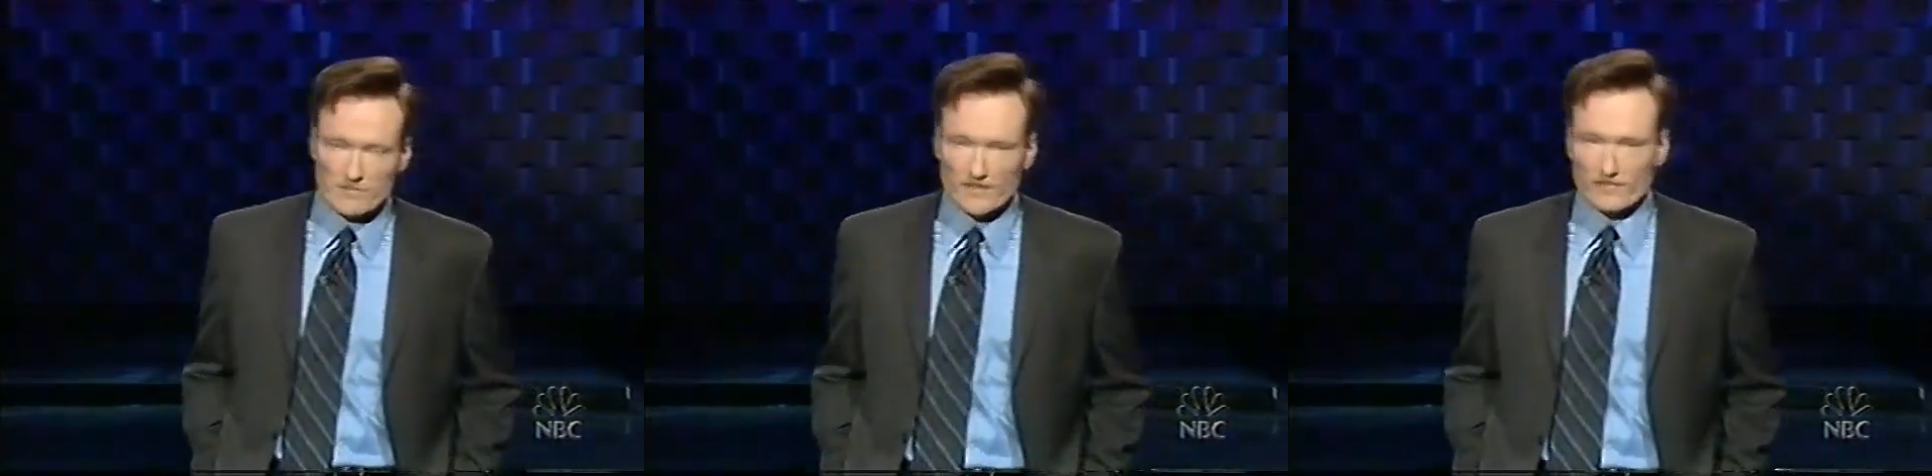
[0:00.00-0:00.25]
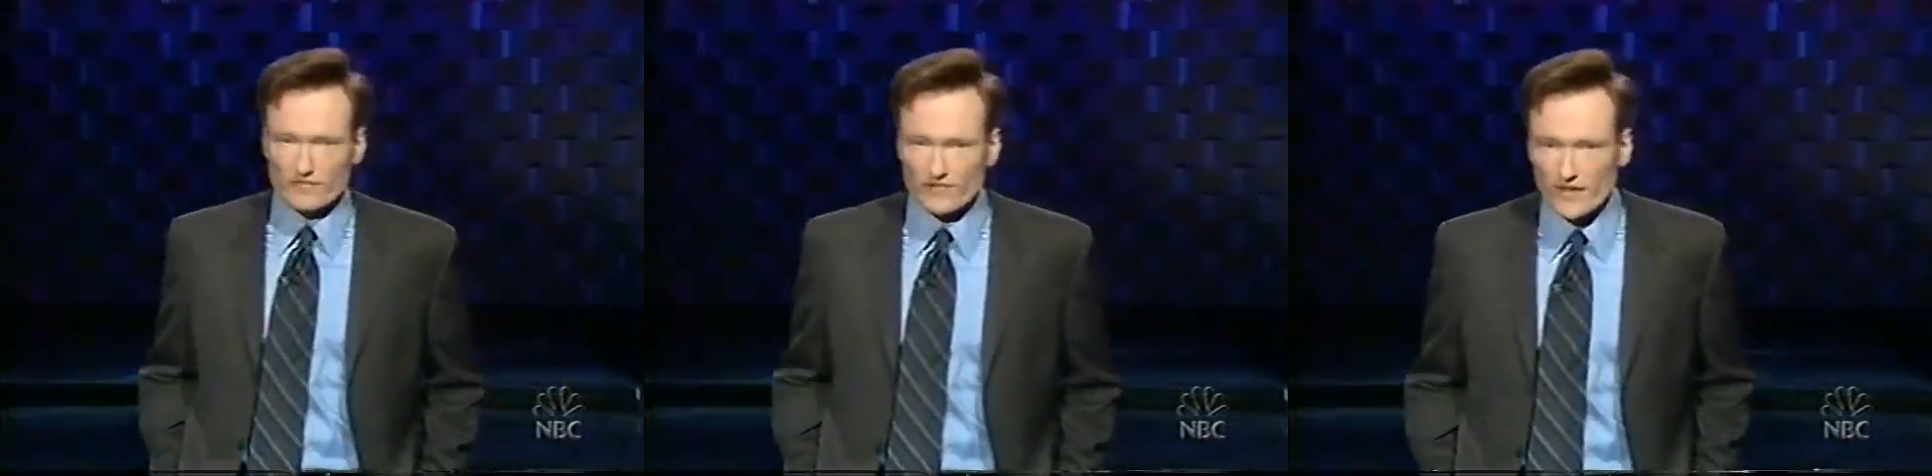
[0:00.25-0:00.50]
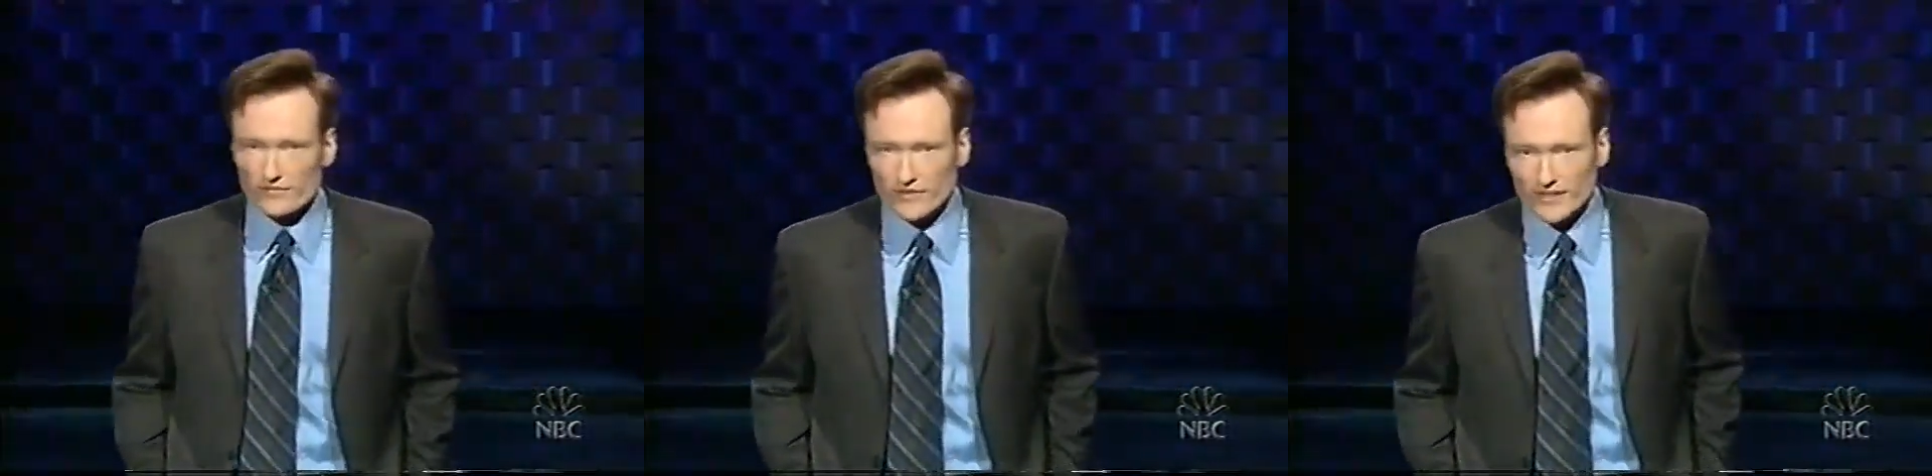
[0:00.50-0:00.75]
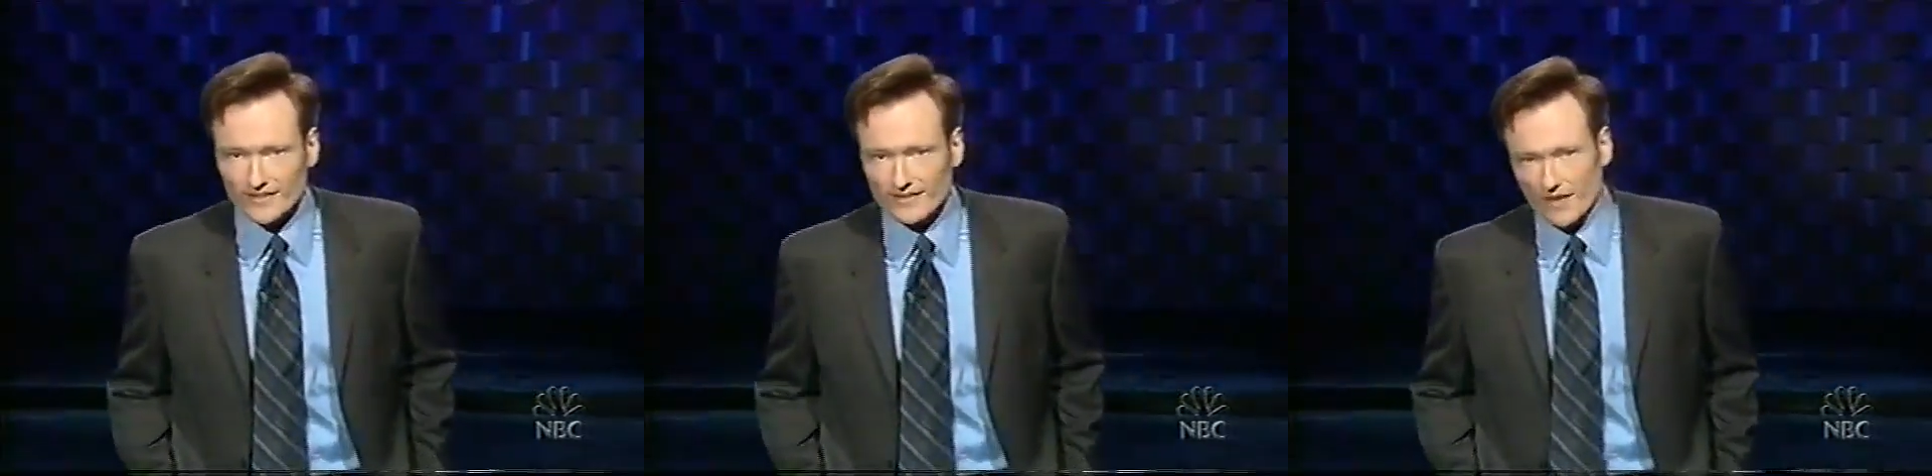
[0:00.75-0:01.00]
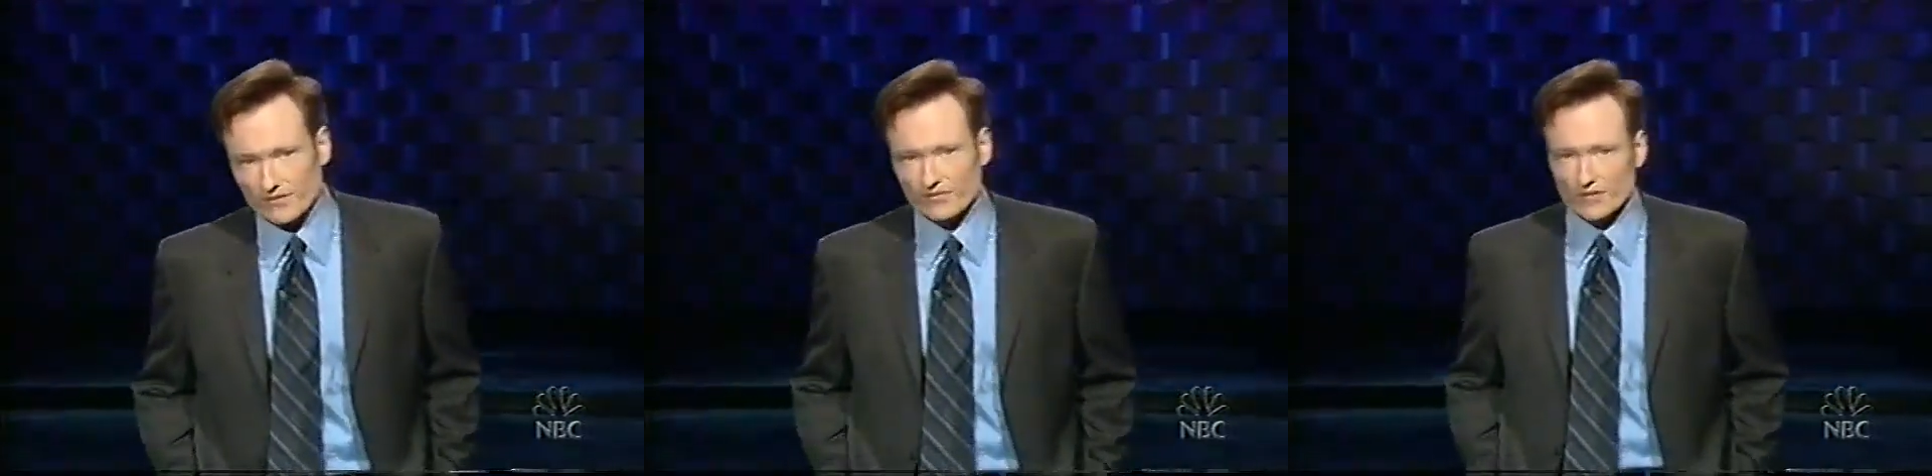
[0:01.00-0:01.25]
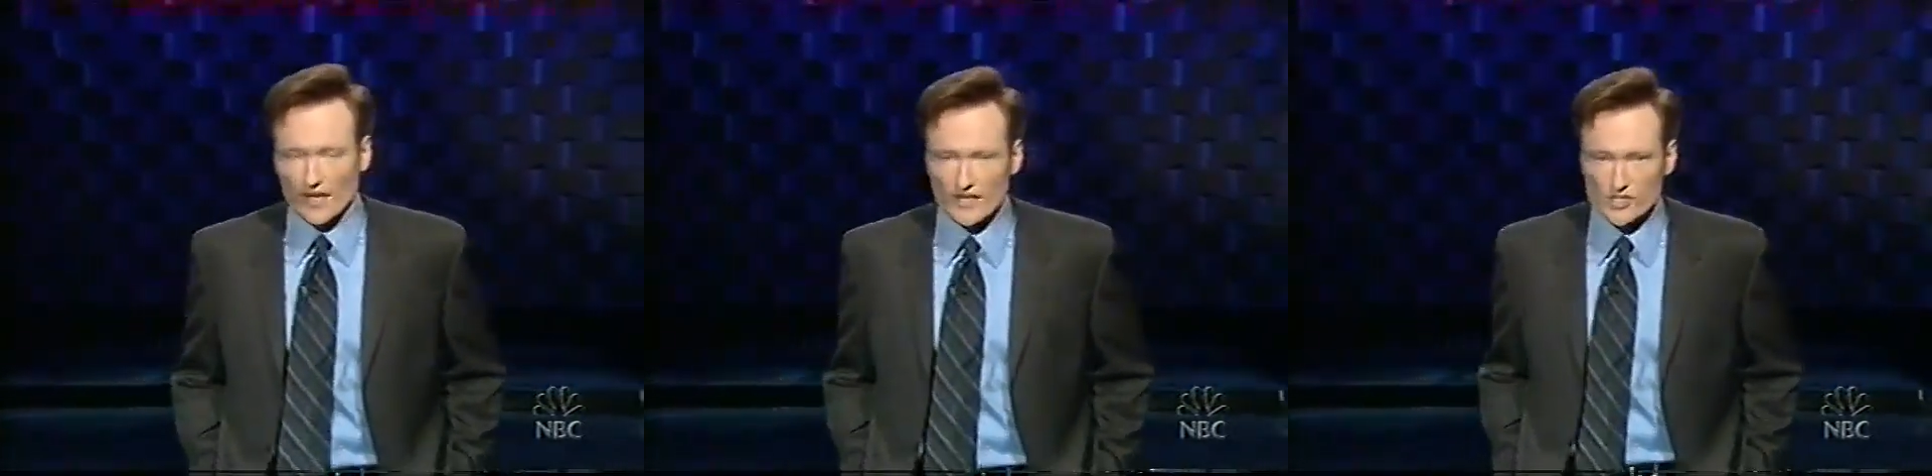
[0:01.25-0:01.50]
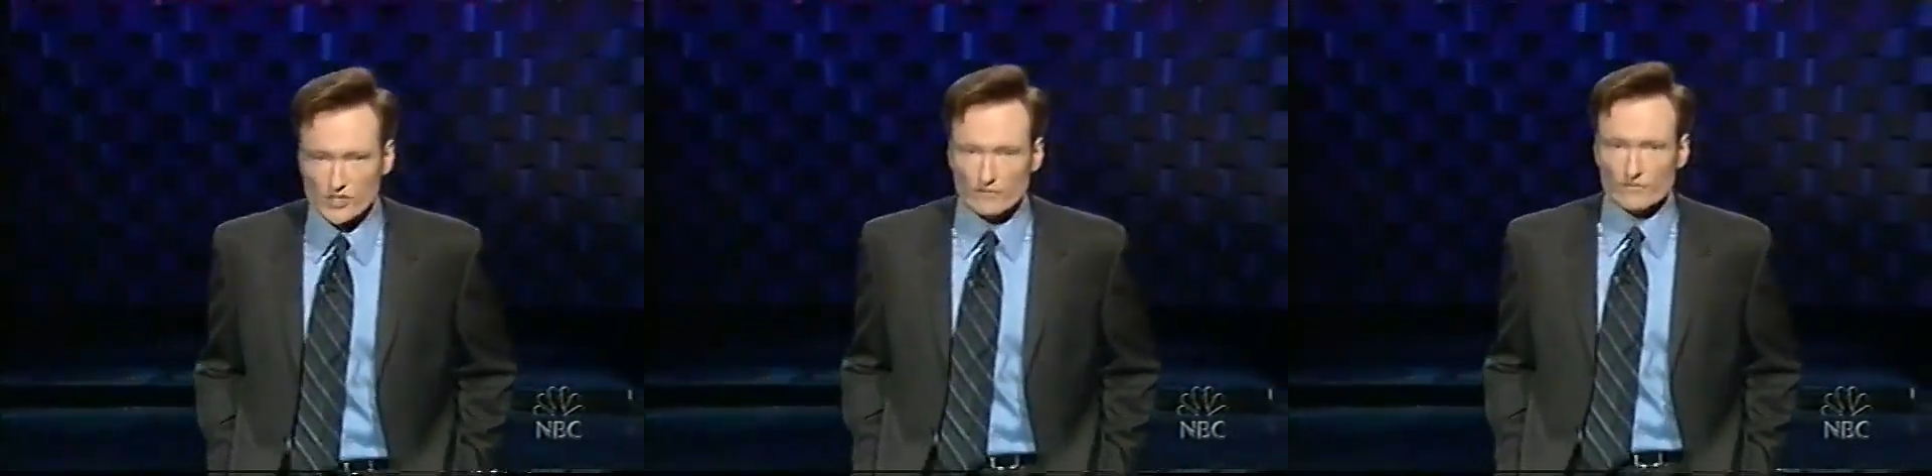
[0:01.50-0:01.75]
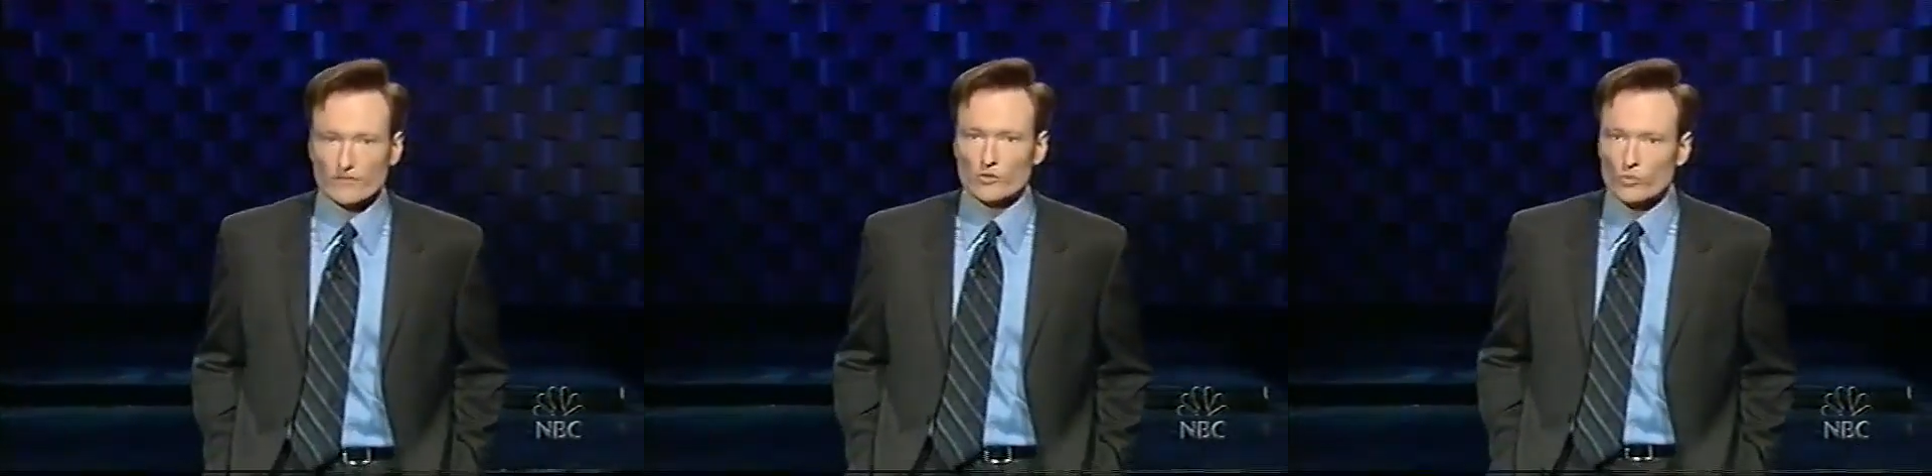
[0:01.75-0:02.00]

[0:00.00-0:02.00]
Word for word: the favorite destination for